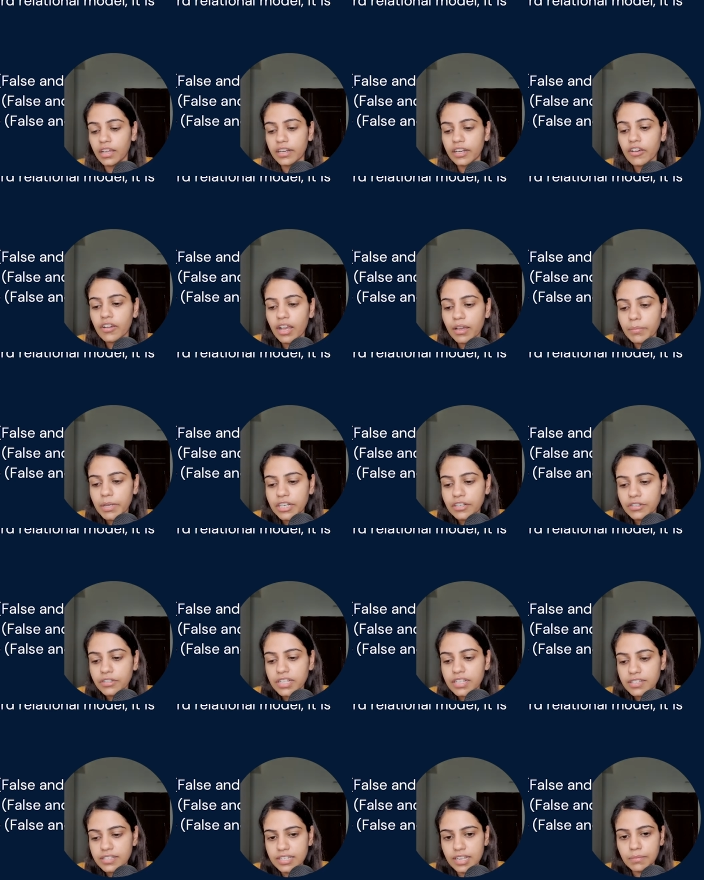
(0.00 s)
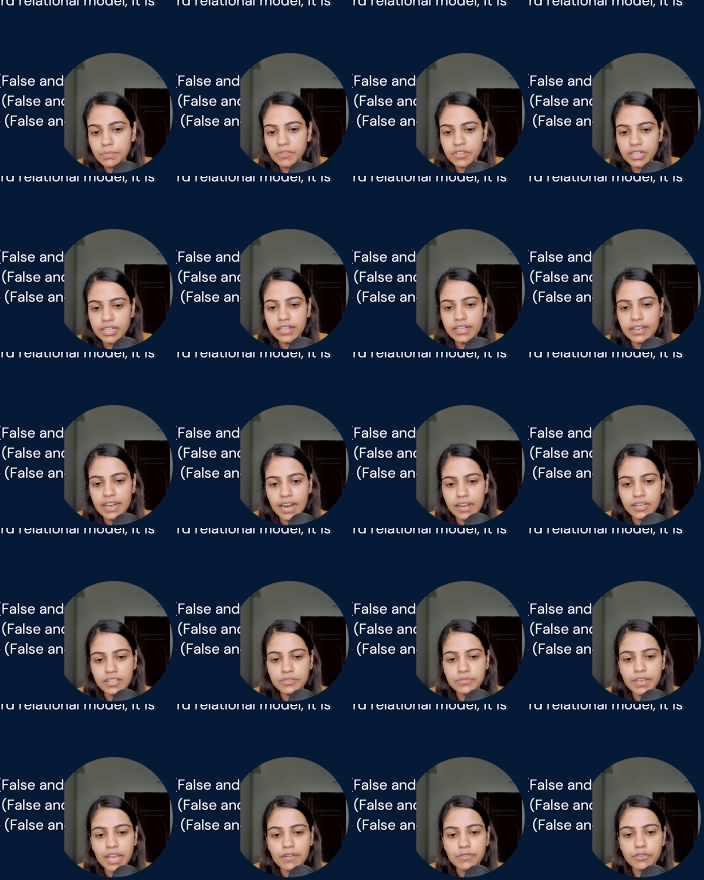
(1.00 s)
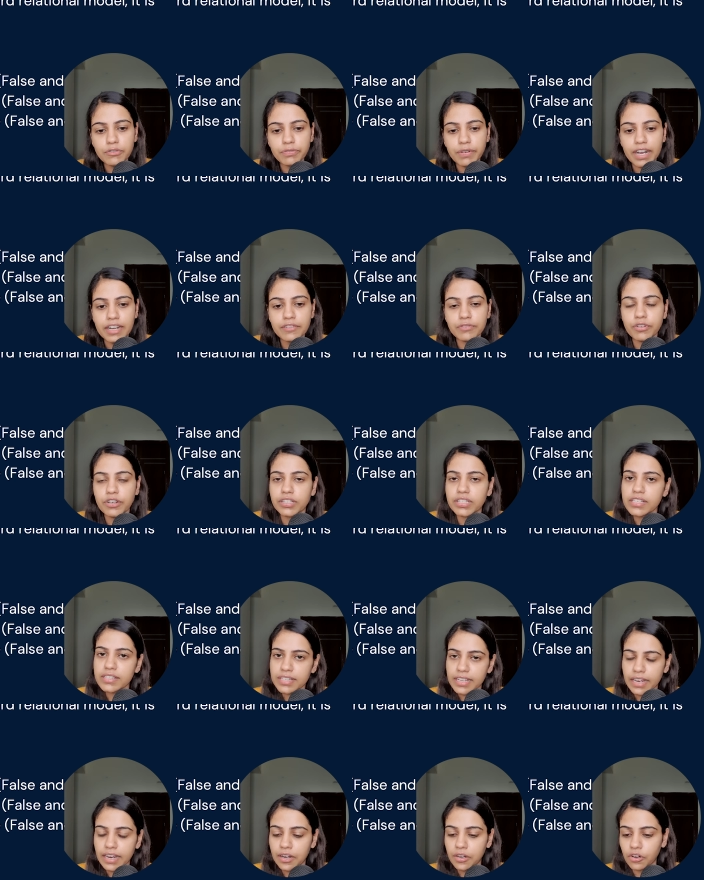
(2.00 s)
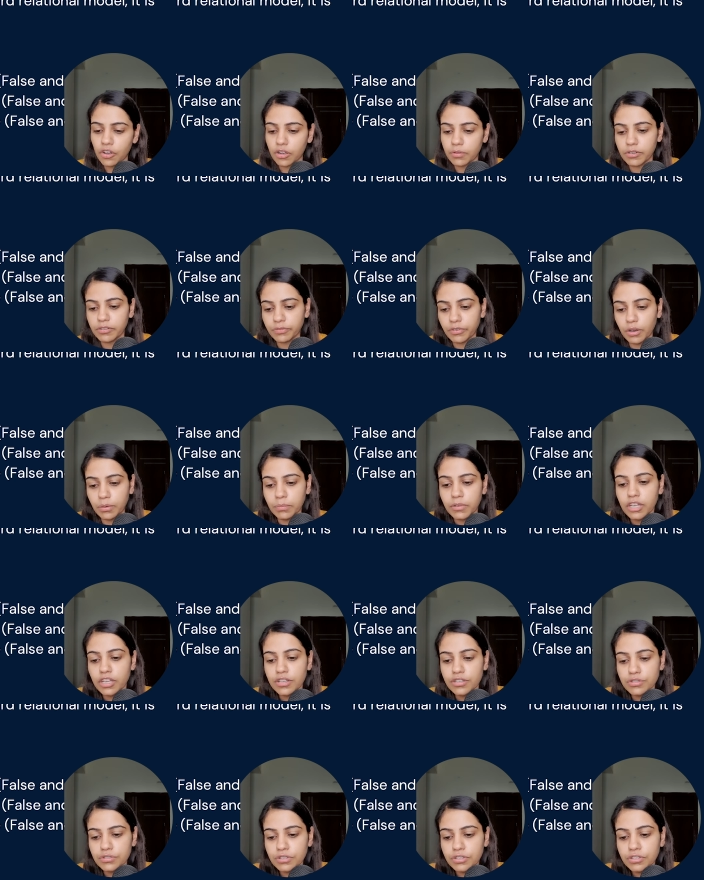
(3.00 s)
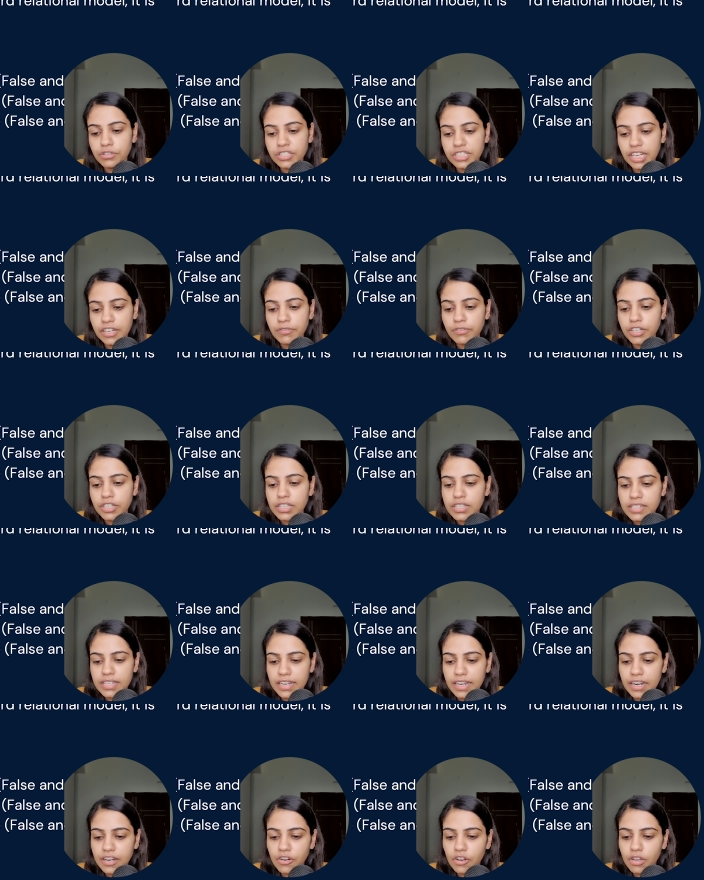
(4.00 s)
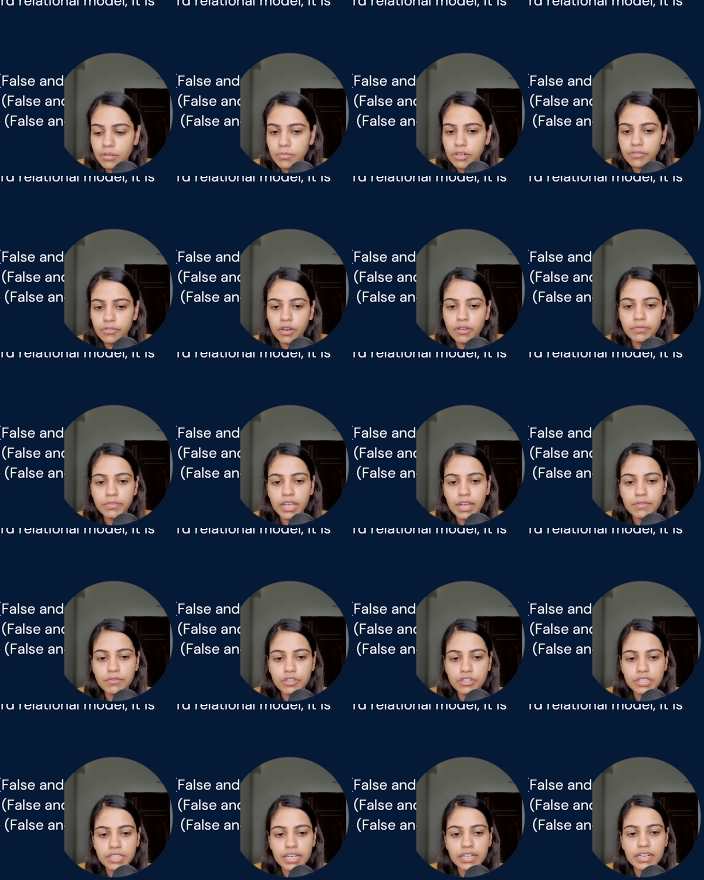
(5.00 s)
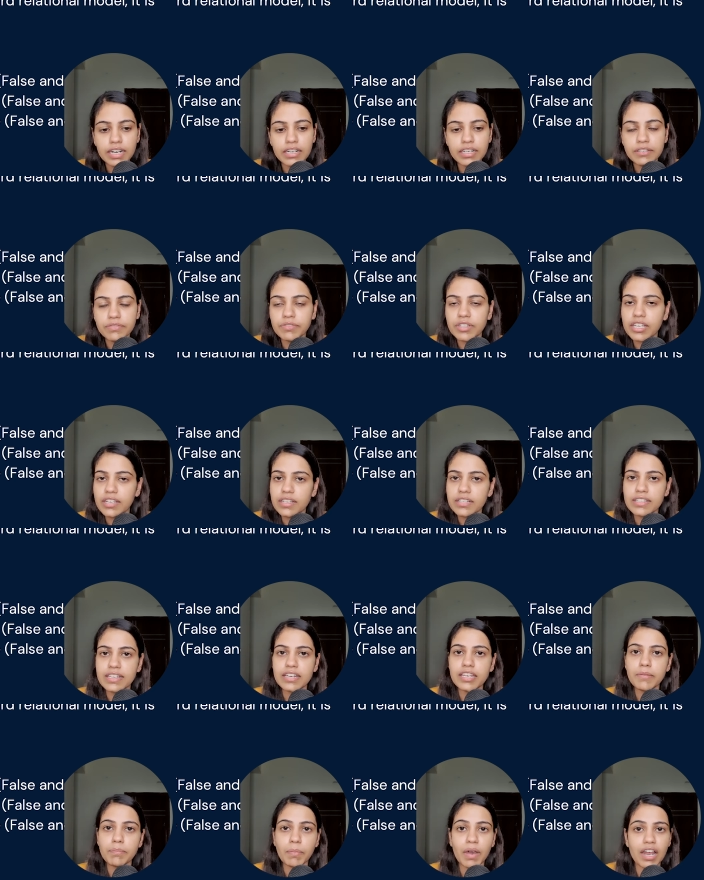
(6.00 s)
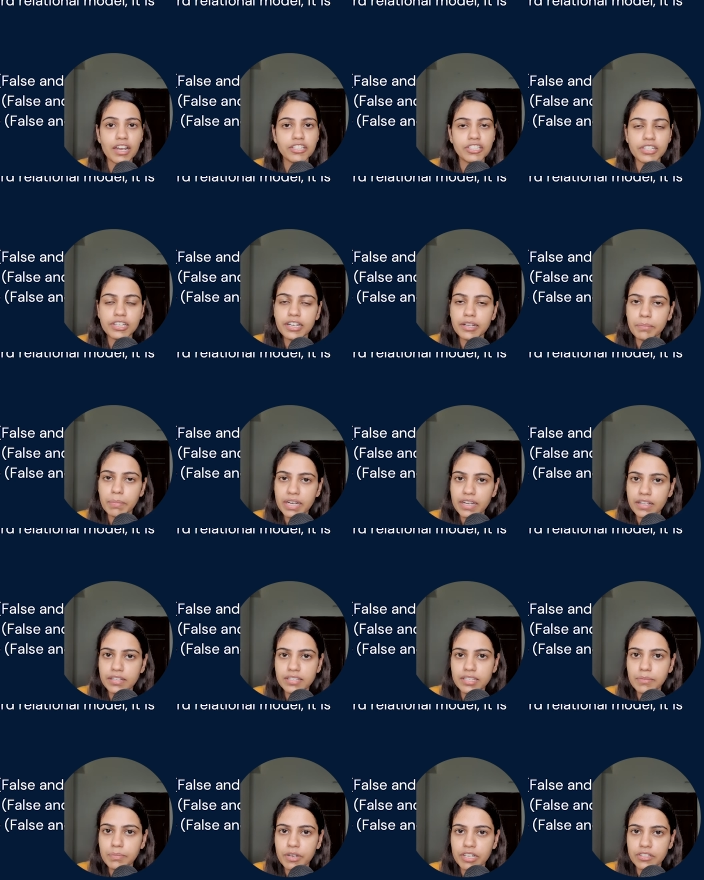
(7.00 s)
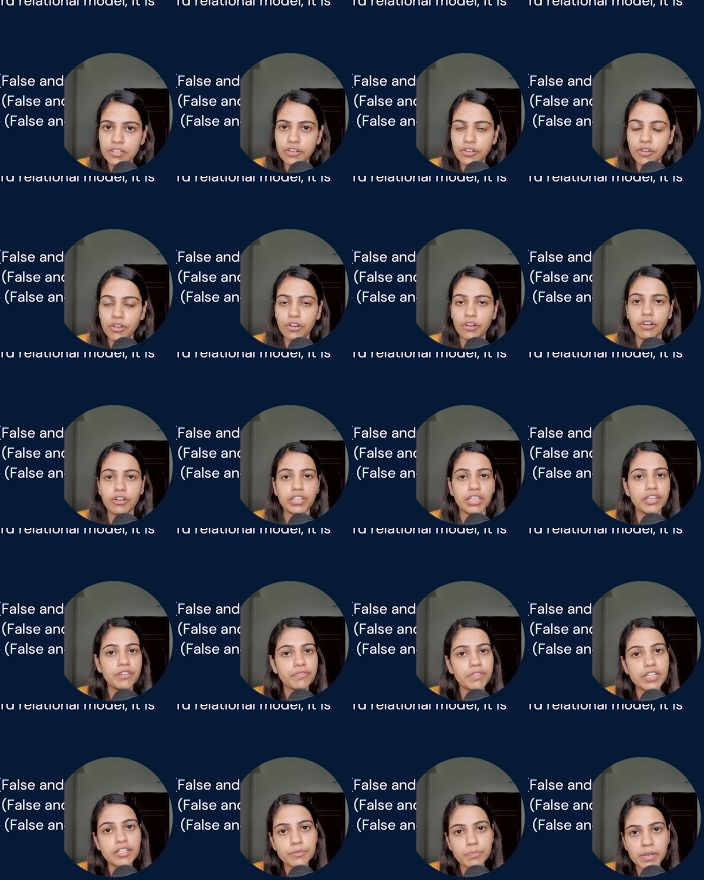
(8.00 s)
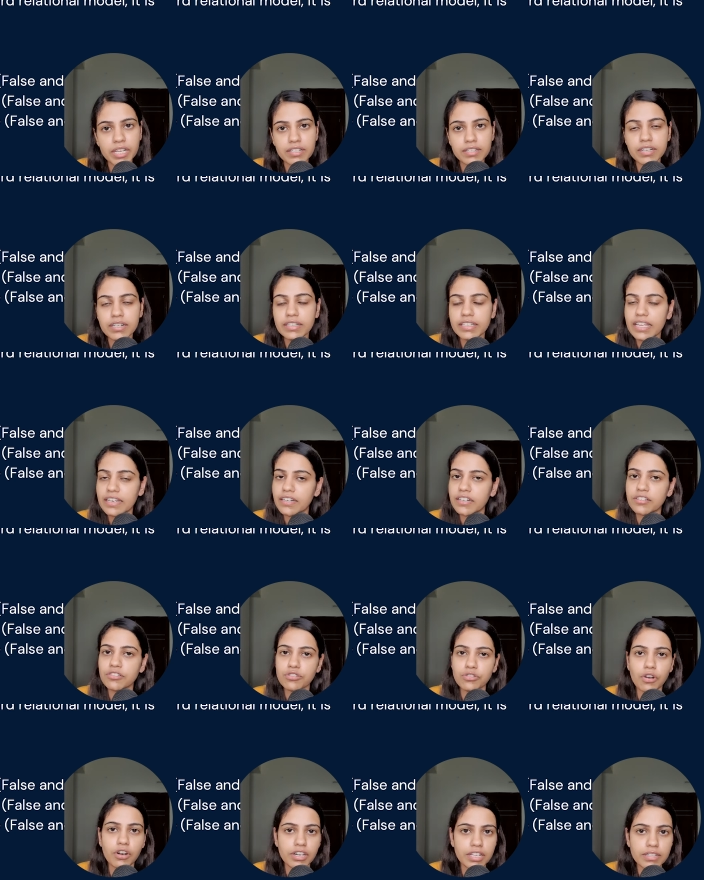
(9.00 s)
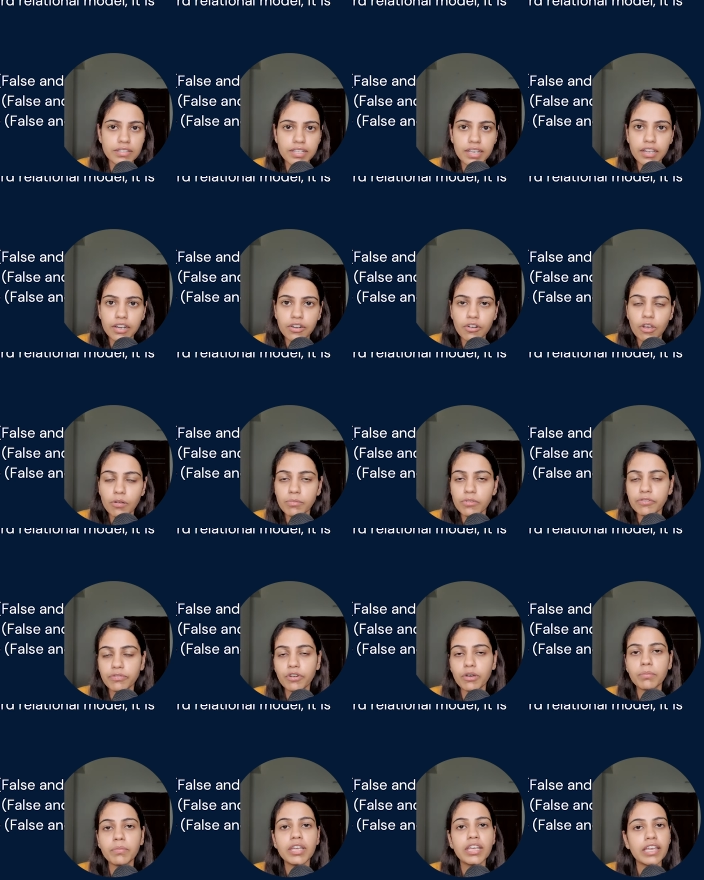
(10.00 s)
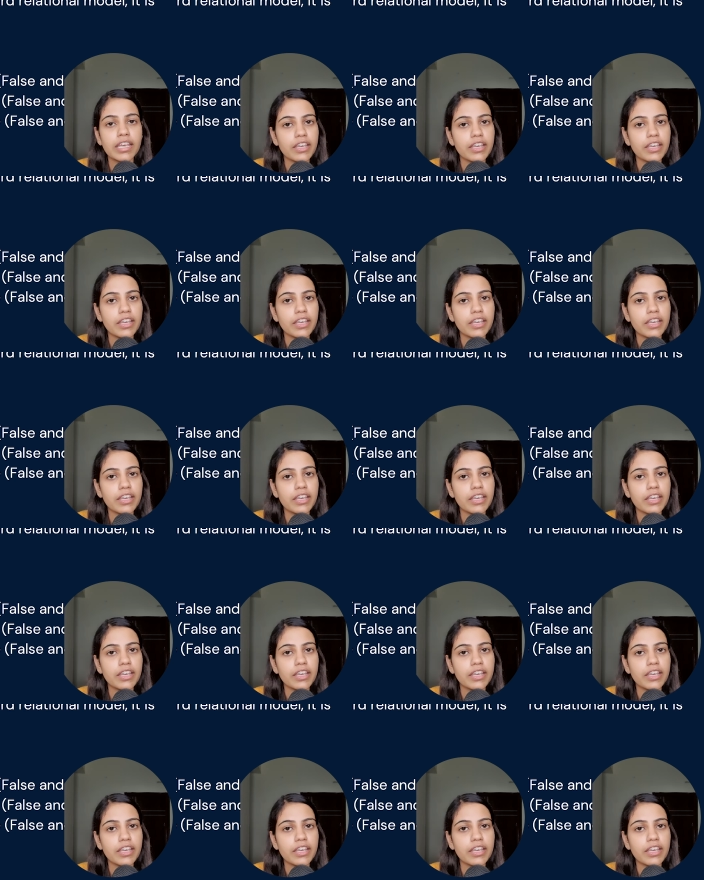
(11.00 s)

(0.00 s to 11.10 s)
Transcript: Now coming to the step 3 that is we have to find for the second normal form. So to check for the second normal form we have to check that if there is any partial dependency present or not. If it's present then it's not in second normal form.